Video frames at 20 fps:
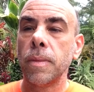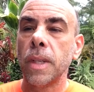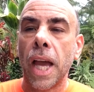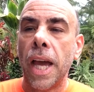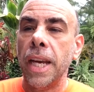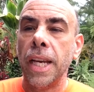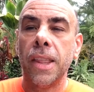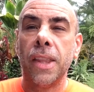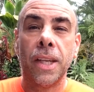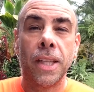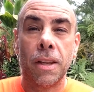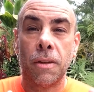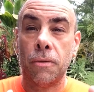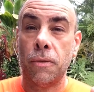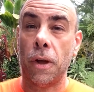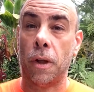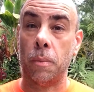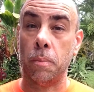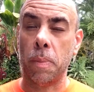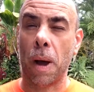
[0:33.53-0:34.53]
Anything that
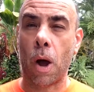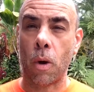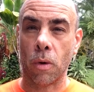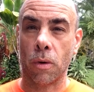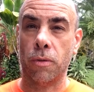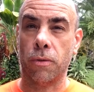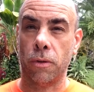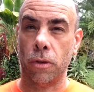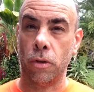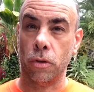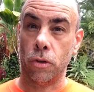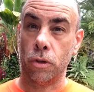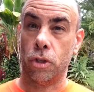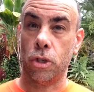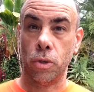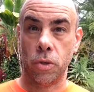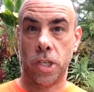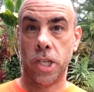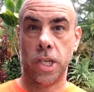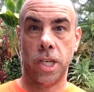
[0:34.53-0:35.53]
felt powerful or
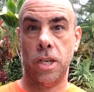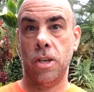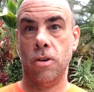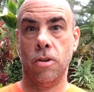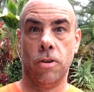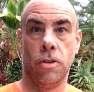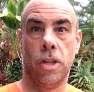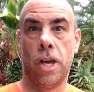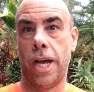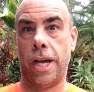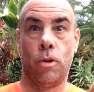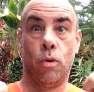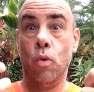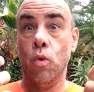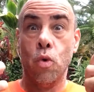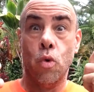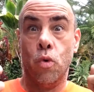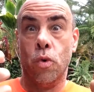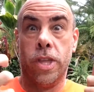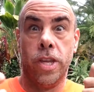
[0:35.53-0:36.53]
juicy or like,
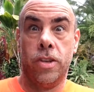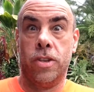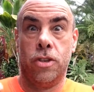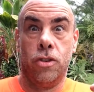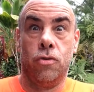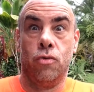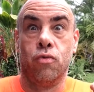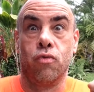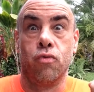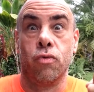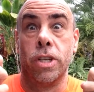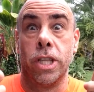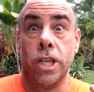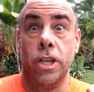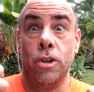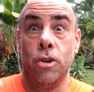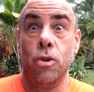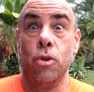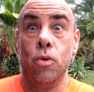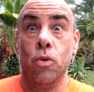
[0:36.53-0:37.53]
ooh, this is
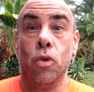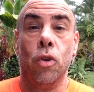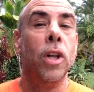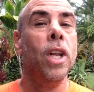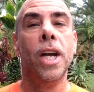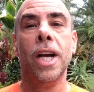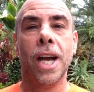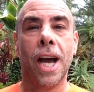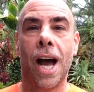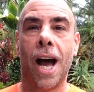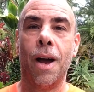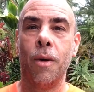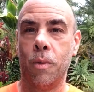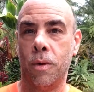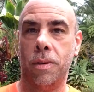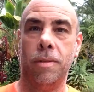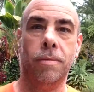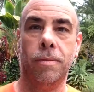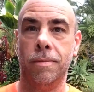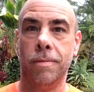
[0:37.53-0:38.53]
really cool, I
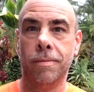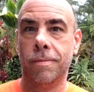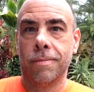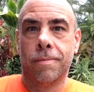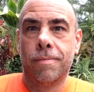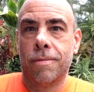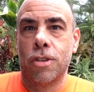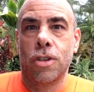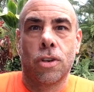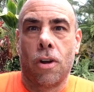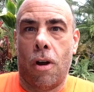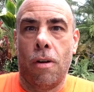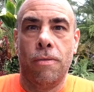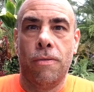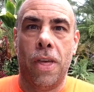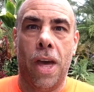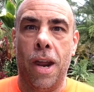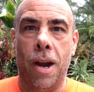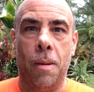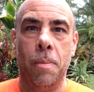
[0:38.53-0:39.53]
would scarf
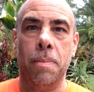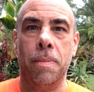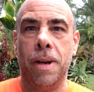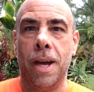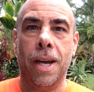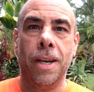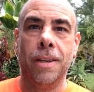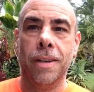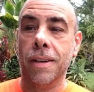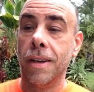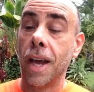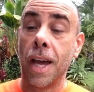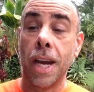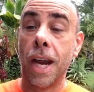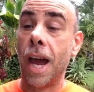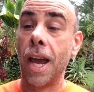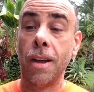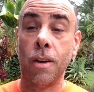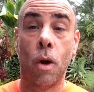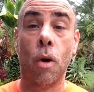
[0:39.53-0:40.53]
that up, and
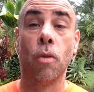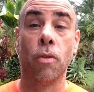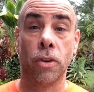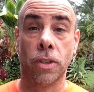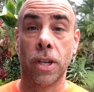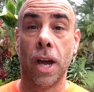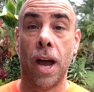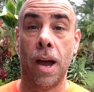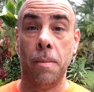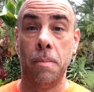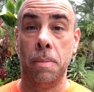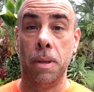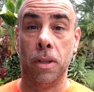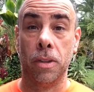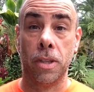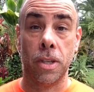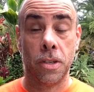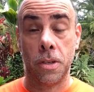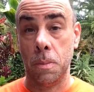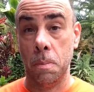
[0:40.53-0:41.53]
I over time
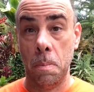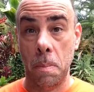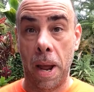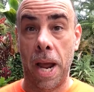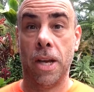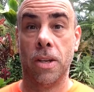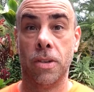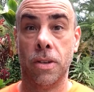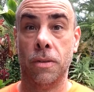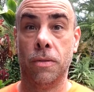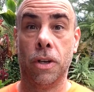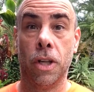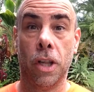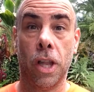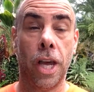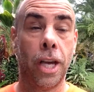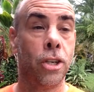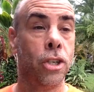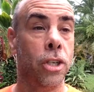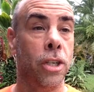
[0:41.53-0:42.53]
built this massive
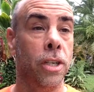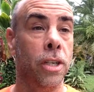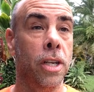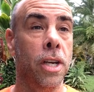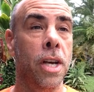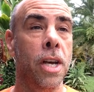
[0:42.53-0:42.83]
collection.